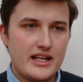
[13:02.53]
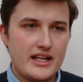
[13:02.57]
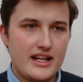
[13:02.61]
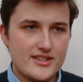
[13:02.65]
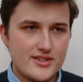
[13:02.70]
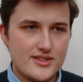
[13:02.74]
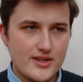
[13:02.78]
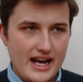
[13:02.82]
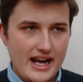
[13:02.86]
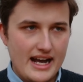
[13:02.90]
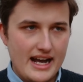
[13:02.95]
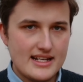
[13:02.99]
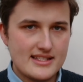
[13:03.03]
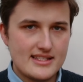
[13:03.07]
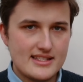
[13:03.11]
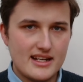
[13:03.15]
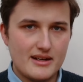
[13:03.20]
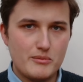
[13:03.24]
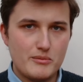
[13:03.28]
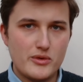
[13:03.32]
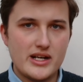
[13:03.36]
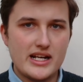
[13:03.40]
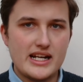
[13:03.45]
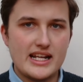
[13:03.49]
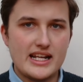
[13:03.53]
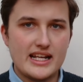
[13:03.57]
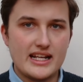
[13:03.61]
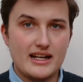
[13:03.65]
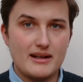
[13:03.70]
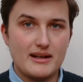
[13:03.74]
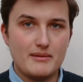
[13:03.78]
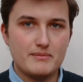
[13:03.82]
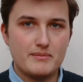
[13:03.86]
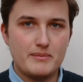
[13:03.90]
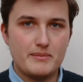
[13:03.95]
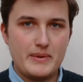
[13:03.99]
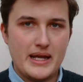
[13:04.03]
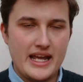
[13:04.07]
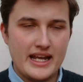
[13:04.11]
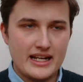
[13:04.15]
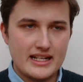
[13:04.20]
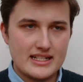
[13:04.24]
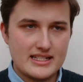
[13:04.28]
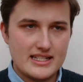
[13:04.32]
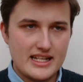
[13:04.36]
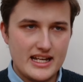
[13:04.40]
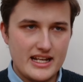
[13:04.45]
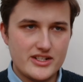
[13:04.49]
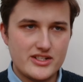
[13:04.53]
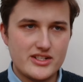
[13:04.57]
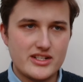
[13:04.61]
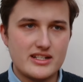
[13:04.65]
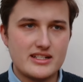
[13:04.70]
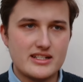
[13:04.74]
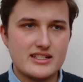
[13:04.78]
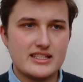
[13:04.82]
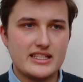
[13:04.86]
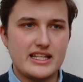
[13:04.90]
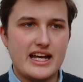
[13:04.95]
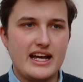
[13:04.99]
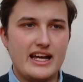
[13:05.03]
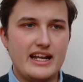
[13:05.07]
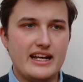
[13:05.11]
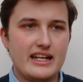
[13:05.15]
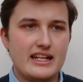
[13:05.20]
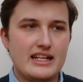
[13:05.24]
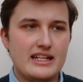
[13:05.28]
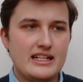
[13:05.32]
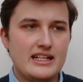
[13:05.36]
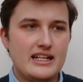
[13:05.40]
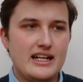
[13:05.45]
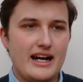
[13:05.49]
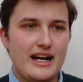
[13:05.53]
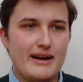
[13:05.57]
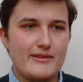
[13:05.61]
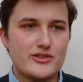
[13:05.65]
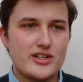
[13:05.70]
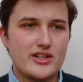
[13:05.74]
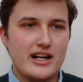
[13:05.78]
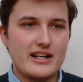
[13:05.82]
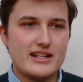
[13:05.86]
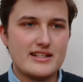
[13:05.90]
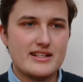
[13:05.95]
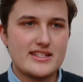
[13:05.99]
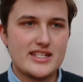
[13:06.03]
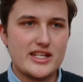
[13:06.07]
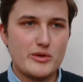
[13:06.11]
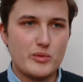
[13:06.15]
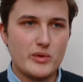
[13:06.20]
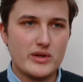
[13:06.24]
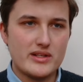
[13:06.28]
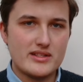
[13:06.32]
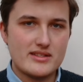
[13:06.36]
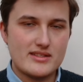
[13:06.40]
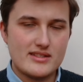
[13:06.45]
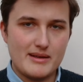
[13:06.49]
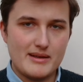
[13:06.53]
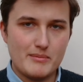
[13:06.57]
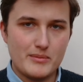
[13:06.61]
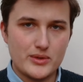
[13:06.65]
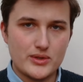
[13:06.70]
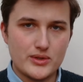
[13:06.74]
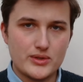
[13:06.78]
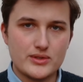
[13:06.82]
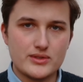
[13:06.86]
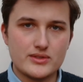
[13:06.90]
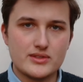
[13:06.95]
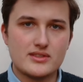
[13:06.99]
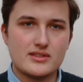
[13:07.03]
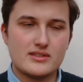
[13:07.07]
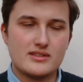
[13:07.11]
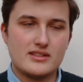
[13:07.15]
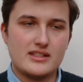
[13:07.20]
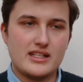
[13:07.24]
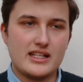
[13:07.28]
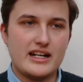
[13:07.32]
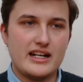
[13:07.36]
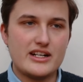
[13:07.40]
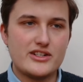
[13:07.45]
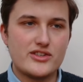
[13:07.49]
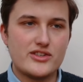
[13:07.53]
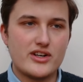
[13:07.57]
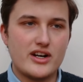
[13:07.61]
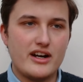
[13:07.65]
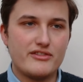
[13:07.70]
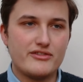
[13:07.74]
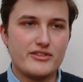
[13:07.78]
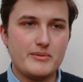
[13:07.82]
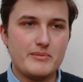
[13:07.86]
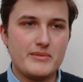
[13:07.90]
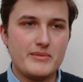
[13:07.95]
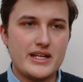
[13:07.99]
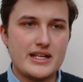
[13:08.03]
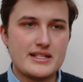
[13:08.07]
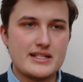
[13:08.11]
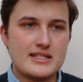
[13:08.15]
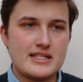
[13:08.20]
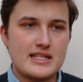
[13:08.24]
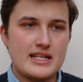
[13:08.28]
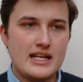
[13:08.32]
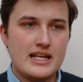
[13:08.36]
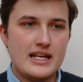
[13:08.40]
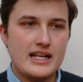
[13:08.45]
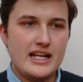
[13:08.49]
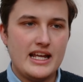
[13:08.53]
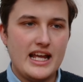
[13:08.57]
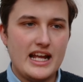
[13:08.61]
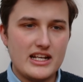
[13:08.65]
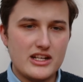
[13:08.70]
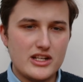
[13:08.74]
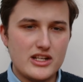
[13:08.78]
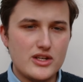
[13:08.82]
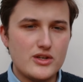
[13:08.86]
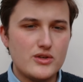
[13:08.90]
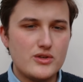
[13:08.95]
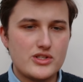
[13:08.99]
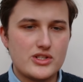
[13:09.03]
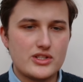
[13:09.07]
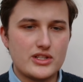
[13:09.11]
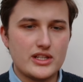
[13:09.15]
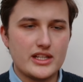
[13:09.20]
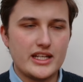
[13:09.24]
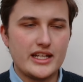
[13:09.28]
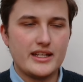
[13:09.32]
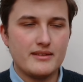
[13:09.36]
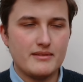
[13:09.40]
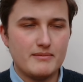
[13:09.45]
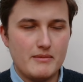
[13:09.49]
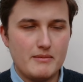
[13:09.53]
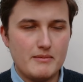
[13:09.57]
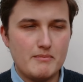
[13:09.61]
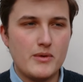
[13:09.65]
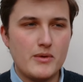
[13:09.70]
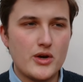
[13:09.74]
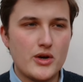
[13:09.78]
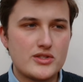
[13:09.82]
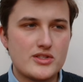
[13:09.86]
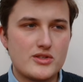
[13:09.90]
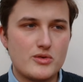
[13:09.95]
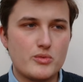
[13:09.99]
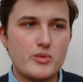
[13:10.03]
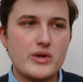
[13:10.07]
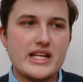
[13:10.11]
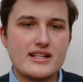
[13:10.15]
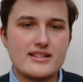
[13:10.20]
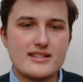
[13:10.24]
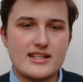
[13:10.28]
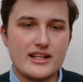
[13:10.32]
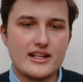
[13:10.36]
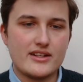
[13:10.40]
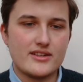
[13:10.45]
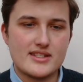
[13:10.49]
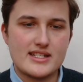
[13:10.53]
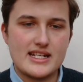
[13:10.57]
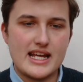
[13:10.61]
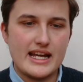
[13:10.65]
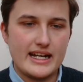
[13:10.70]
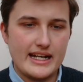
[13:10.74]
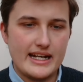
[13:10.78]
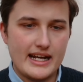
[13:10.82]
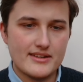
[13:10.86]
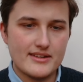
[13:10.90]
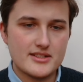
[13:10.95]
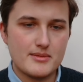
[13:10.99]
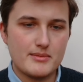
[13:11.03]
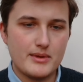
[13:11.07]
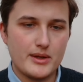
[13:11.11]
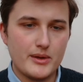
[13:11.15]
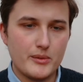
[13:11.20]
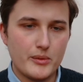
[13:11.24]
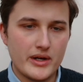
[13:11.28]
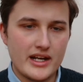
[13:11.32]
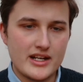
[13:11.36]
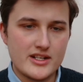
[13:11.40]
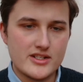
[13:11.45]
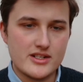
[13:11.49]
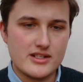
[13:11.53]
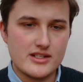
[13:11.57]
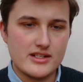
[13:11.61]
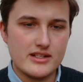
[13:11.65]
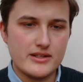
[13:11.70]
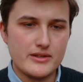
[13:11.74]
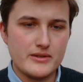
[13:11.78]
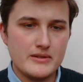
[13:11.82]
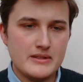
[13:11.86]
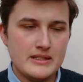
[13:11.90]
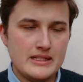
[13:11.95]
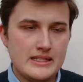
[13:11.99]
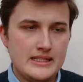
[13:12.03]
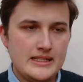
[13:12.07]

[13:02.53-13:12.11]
And so as I'm reading, I'm paying attention to that. I'm trying to see what symbols can I draw from this and usually, most weeks, it'll stand out to me what I should do.